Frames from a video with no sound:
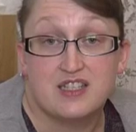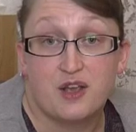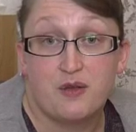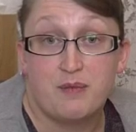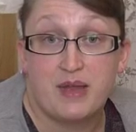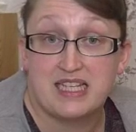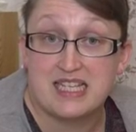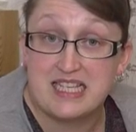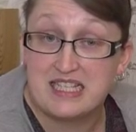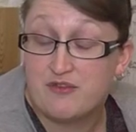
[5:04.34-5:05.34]
so it
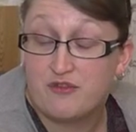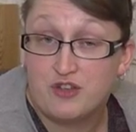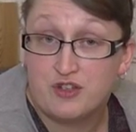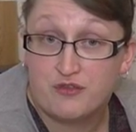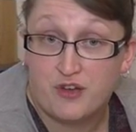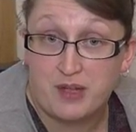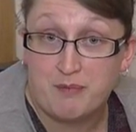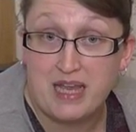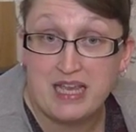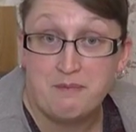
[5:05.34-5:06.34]
makes it easier for you to
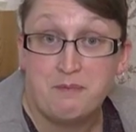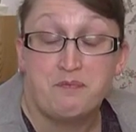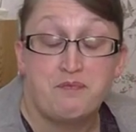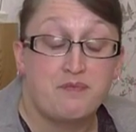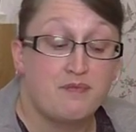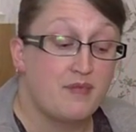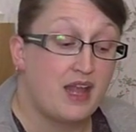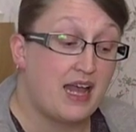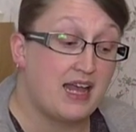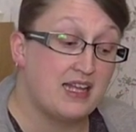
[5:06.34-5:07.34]
find me.
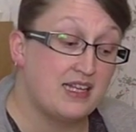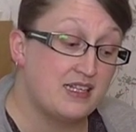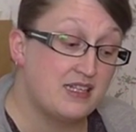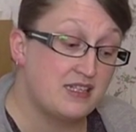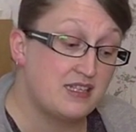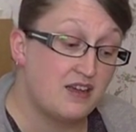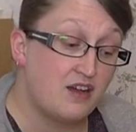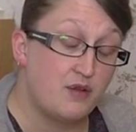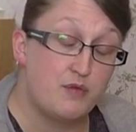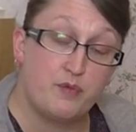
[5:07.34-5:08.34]
And
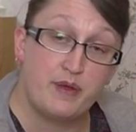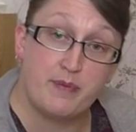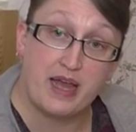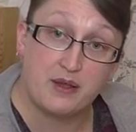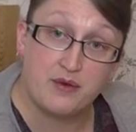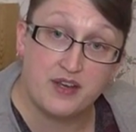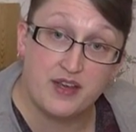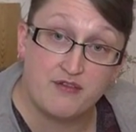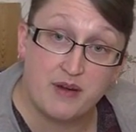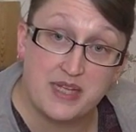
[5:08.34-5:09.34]
I will be back with
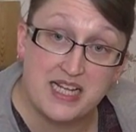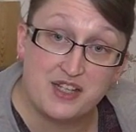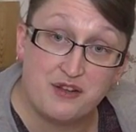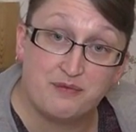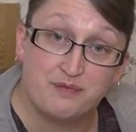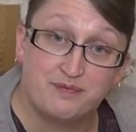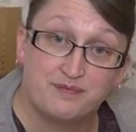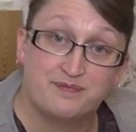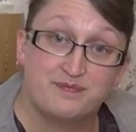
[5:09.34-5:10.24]
another update soon.